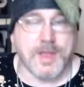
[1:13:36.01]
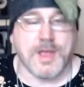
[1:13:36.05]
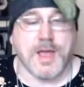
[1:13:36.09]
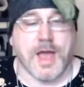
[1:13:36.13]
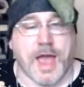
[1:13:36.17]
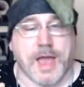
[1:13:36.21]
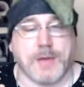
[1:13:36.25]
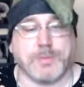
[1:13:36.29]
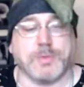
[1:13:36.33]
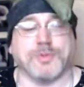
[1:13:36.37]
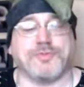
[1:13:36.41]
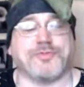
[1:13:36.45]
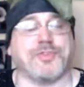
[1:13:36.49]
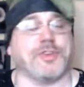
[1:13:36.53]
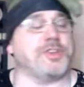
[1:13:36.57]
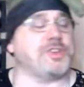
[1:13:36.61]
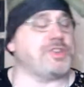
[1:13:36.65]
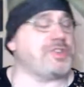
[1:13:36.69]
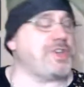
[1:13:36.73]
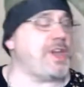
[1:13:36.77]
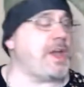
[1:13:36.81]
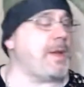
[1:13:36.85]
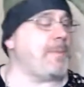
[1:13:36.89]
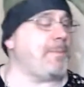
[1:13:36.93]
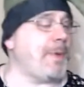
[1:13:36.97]
will drink
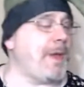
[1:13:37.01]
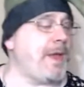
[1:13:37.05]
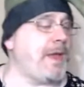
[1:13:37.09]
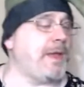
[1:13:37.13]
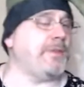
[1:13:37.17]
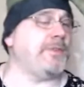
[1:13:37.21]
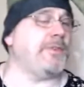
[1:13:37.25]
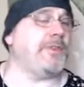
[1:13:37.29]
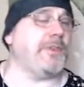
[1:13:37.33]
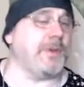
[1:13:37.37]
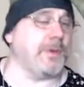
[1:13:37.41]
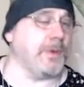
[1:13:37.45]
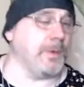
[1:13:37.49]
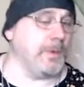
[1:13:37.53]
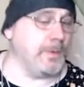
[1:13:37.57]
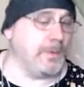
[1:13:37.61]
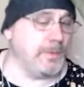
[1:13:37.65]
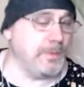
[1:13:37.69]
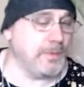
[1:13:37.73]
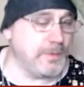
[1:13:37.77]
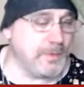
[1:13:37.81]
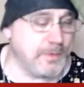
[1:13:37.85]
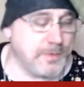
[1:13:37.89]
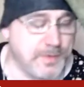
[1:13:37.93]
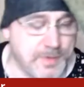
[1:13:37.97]
champagne too.
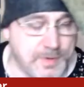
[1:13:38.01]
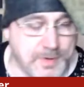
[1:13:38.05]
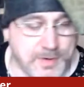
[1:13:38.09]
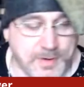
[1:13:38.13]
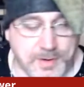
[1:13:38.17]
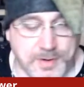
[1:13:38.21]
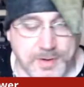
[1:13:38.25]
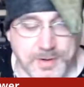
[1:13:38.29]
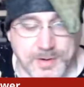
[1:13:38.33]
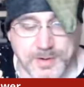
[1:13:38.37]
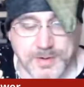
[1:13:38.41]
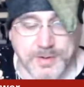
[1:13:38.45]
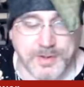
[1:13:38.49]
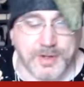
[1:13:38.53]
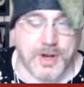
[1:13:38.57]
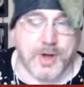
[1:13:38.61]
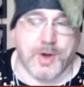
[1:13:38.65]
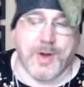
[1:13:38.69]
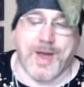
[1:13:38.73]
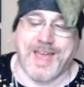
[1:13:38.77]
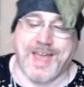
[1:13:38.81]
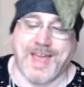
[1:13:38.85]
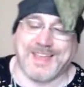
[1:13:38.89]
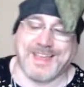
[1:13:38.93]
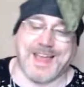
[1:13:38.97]
You know,
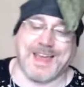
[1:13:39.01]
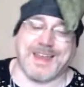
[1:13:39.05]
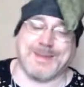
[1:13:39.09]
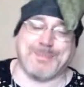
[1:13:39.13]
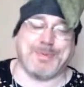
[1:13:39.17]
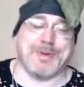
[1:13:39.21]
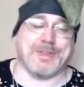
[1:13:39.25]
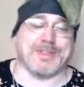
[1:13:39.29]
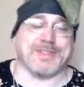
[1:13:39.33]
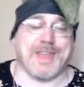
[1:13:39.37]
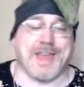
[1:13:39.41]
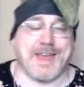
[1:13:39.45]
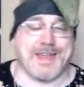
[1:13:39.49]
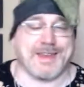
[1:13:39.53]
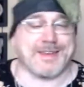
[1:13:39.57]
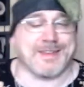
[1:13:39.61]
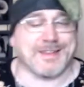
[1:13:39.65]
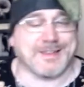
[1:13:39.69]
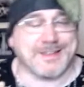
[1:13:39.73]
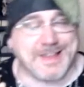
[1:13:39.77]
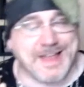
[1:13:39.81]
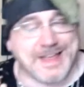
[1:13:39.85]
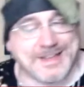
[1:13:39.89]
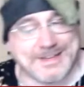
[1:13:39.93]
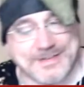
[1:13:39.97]
I kind of put that in the
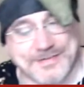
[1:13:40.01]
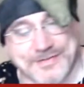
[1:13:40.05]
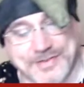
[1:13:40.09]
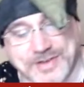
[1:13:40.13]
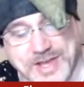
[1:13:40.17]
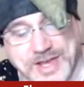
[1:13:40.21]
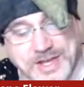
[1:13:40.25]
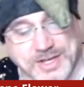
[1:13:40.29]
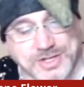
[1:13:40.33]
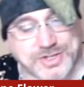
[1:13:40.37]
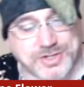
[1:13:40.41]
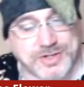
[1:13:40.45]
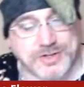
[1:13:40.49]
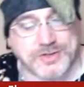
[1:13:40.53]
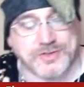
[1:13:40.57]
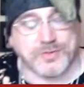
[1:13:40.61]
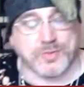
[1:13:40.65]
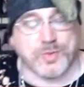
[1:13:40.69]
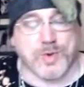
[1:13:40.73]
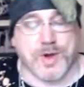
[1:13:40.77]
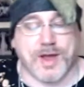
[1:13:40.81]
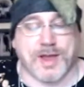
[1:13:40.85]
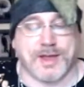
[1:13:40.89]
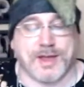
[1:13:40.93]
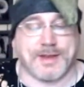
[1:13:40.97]
classification as
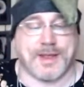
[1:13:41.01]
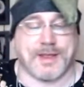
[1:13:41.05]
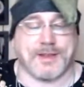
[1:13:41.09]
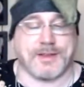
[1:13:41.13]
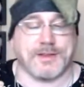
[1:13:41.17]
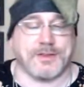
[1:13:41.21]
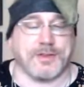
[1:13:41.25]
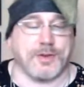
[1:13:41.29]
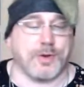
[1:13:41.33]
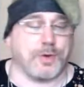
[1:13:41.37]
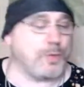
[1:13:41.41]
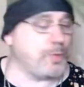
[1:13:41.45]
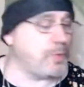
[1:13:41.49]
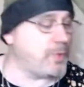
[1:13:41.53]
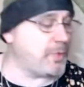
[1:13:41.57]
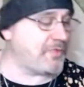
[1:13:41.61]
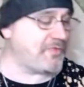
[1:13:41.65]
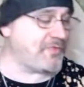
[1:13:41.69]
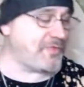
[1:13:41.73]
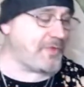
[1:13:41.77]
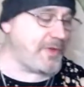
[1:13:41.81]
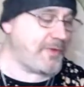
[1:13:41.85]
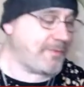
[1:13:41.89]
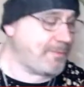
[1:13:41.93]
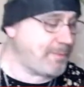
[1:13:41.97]
wine.
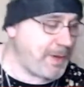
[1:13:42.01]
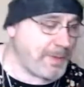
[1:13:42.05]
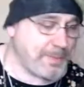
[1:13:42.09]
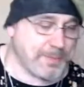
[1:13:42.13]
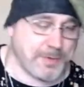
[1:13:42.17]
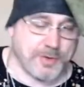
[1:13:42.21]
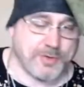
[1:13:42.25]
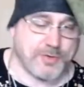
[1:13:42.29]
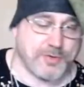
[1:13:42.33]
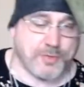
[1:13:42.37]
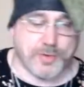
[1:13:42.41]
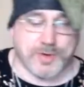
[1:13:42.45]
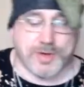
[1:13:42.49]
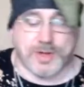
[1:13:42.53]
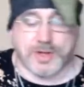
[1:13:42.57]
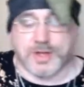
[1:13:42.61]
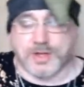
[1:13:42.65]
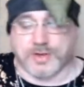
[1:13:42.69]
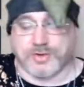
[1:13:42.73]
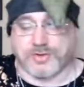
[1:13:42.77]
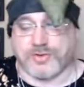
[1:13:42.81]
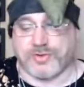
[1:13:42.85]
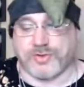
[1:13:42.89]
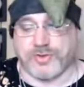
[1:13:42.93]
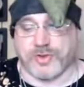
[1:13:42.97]
If people are doing like
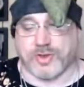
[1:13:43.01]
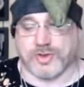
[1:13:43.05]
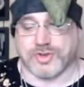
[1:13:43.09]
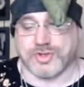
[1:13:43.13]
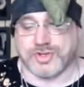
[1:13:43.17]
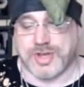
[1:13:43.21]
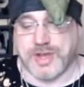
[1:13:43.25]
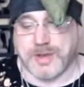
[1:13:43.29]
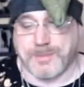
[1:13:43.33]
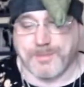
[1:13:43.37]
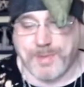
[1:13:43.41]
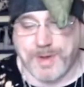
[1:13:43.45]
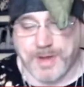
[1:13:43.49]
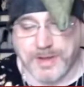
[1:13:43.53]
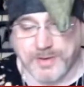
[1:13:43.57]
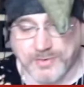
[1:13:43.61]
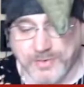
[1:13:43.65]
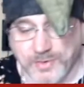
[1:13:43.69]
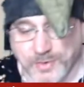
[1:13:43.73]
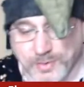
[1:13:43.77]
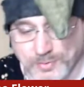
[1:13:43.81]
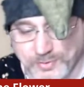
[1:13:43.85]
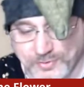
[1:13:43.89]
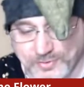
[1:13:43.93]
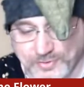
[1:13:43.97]
a champagne
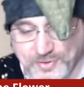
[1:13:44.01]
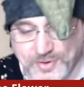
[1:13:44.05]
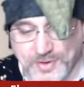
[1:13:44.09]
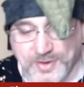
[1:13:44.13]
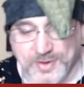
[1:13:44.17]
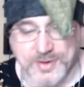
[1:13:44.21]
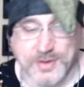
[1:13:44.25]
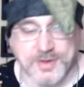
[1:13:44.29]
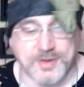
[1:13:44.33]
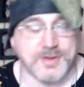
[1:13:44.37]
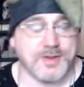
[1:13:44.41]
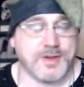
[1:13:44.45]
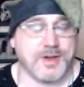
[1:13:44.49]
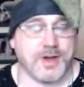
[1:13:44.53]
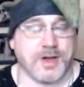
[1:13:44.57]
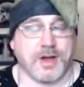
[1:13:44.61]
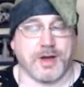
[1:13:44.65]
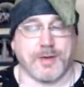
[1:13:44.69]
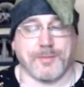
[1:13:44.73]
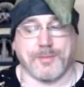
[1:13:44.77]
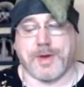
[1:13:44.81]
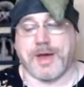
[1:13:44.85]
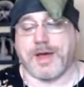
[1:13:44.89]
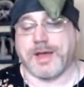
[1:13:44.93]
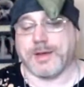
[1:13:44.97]
toast,
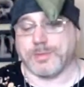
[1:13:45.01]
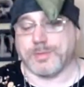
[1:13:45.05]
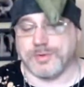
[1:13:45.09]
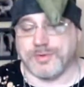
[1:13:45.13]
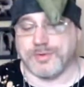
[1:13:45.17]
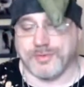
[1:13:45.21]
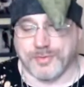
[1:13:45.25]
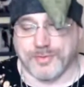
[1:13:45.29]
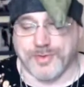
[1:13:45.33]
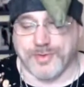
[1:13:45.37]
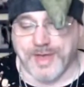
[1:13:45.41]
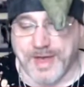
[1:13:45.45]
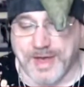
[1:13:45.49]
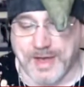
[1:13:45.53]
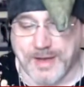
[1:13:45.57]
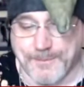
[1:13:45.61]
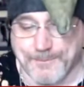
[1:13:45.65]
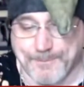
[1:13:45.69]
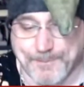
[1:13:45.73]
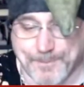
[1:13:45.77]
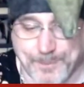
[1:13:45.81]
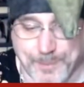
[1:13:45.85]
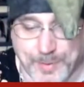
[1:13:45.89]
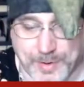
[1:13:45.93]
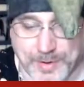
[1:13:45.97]
I will do that.
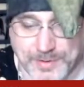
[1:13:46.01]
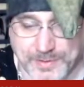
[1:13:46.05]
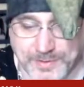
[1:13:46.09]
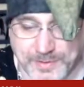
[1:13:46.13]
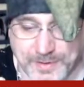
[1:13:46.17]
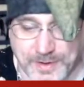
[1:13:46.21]
But